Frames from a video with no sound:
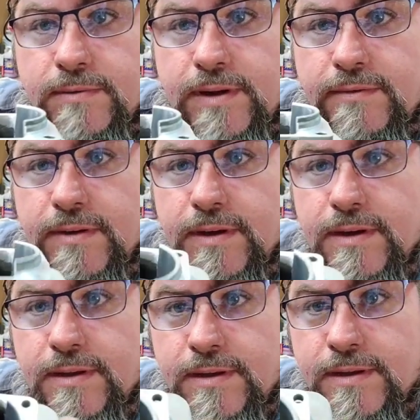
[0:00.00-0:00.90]
We've
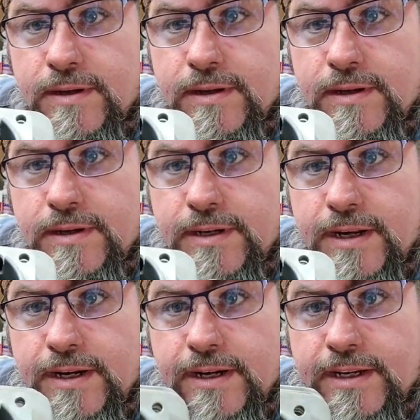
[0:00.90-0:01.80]
done
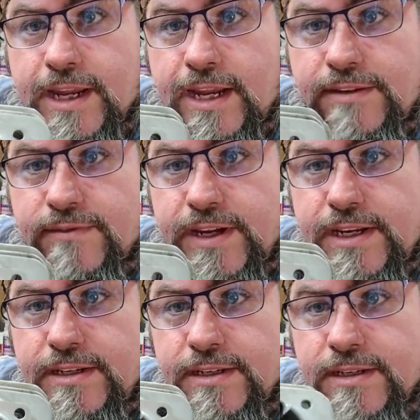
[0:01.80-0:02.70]
a little case
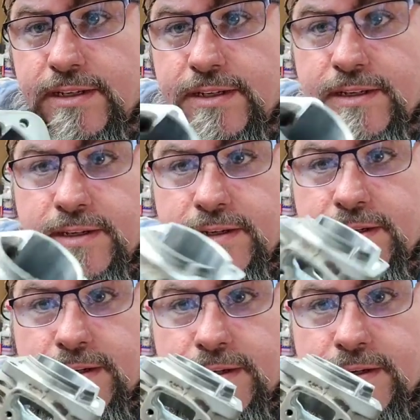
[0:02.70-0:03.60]
feeding,
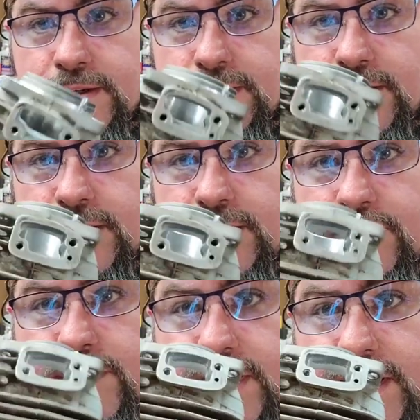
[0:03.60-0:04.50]
done a
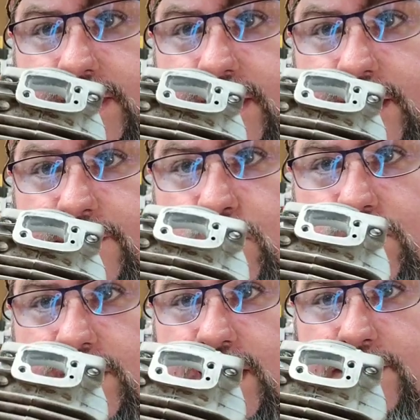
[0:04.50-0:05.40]
little bit of intake
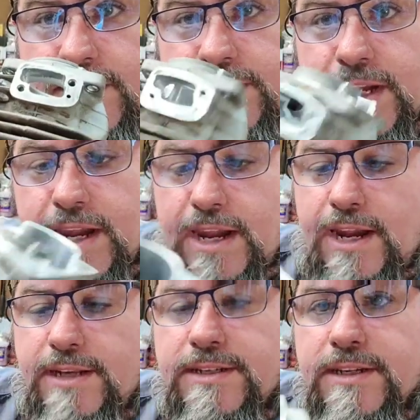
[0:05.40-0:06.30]
port timing
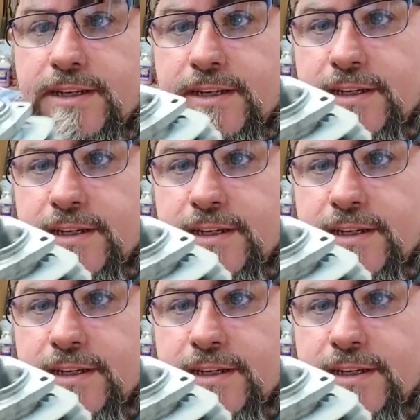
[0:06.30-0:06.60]
change,